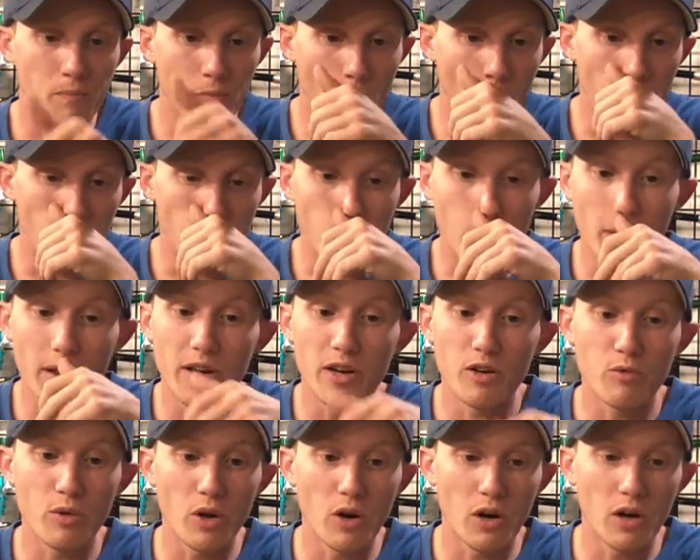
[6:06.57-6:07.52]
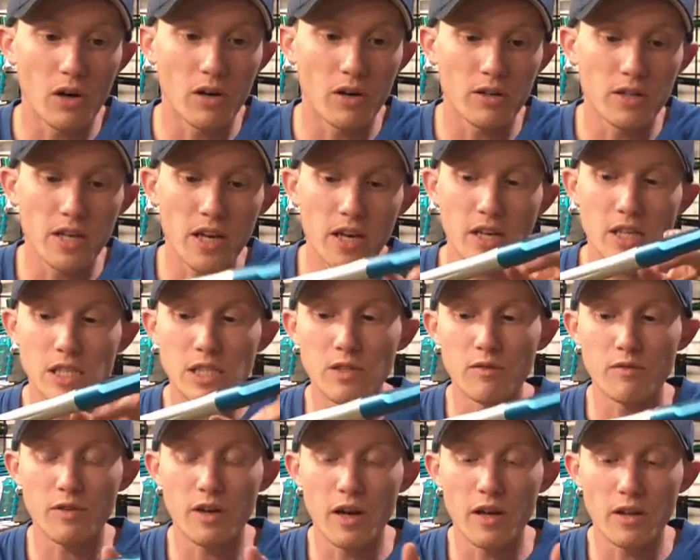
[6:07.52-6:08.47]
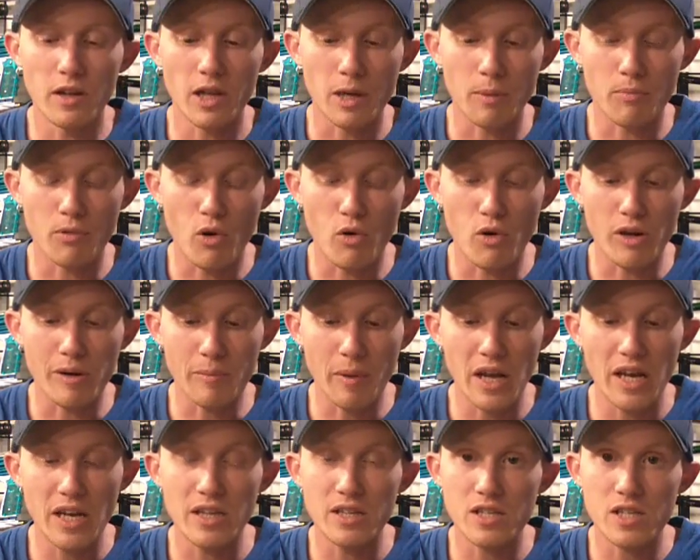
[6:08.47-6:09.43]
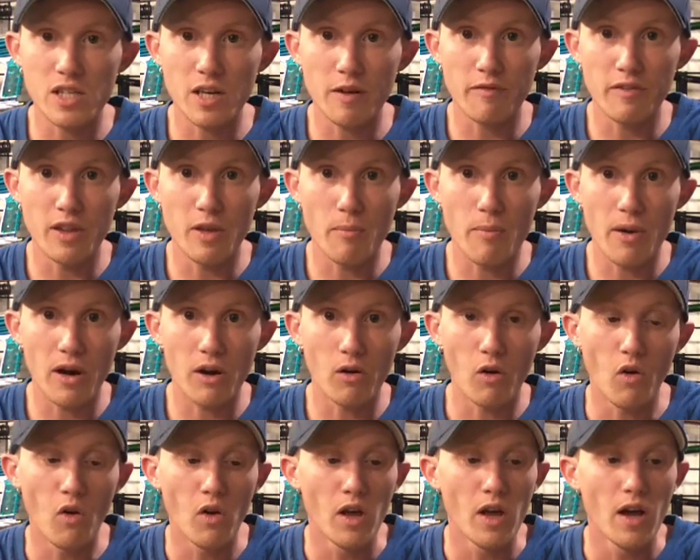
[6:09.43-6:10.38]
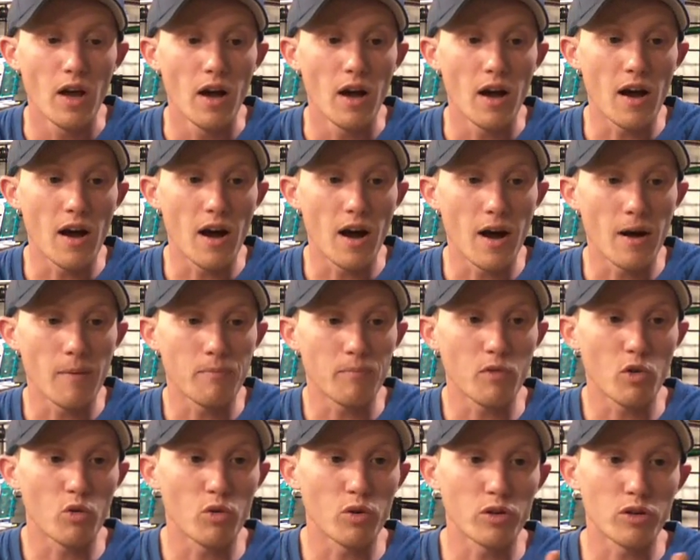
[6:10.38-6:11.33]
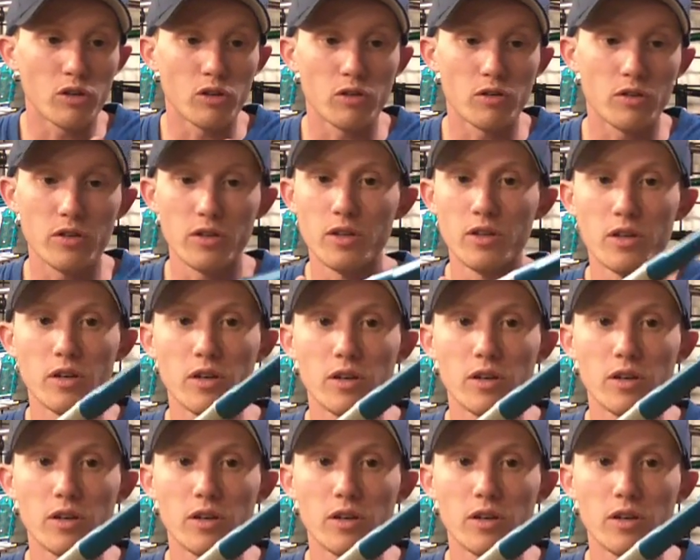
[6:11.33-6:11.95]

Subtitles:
when you're playing real hard and you've got like broken paint and stuff in the barrel, or you're